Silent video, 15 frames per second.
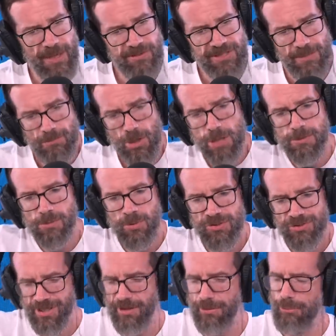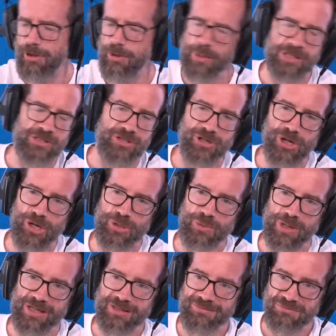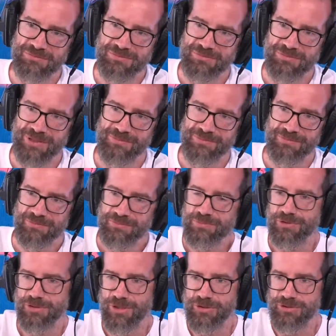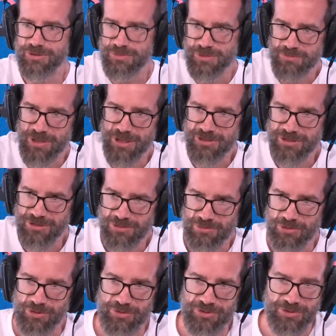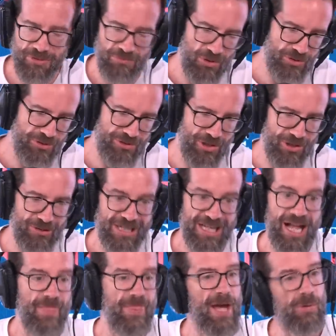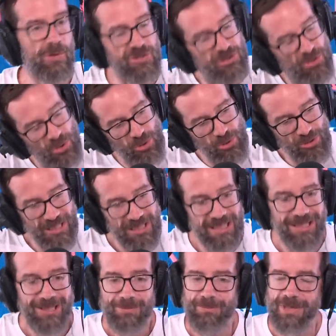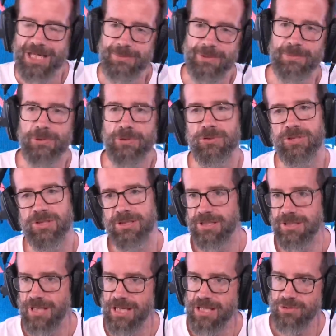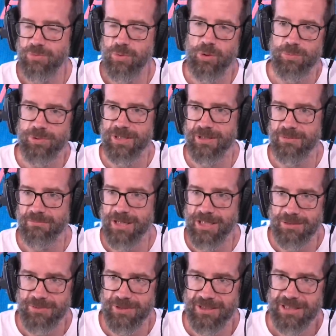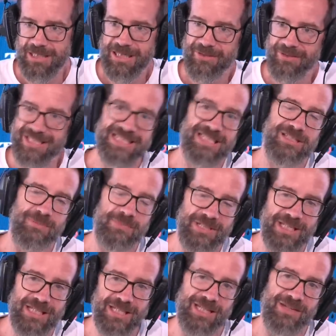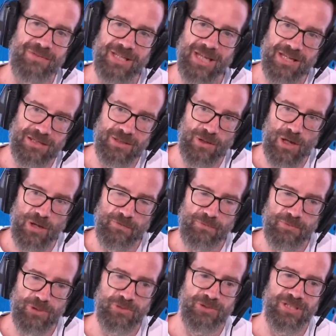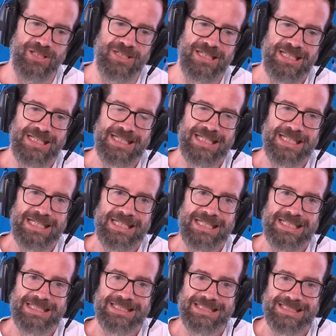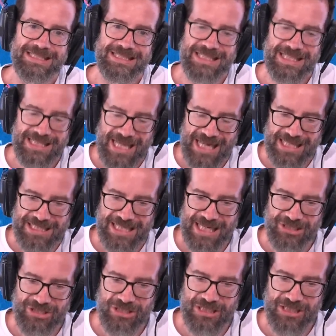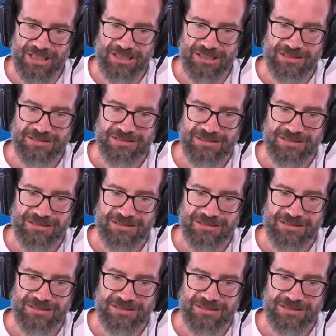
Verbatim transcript: there was that moment, wasn't there, 3 weeks ago when Prigozhin was marching towards Moscow. There was talk, maybe Putin is wobbling, maybe this is the beginning of the end of Putin. Did that actually,